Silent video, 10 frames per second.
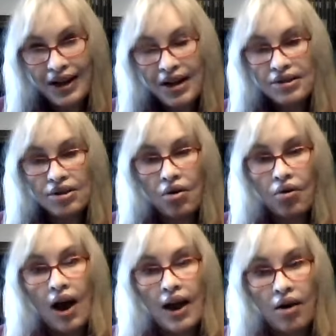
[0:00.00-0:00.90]
So
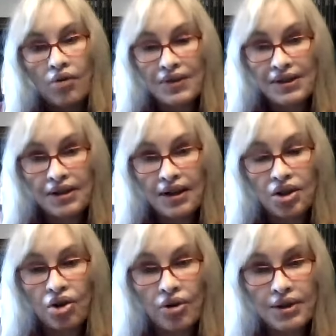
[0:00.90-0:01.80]
I always
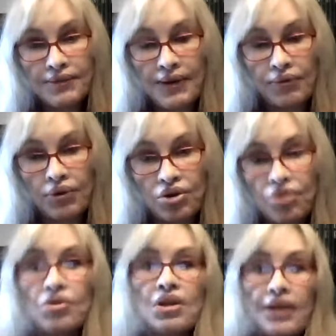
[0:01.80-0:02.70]
encourage people too
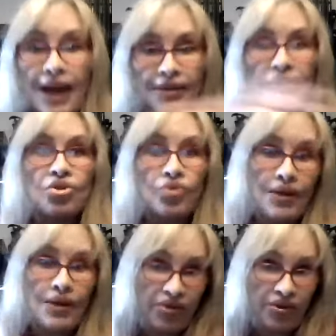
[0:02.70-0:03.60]
to let the
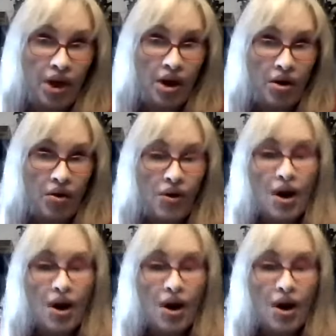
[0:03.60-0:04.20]
dream flow.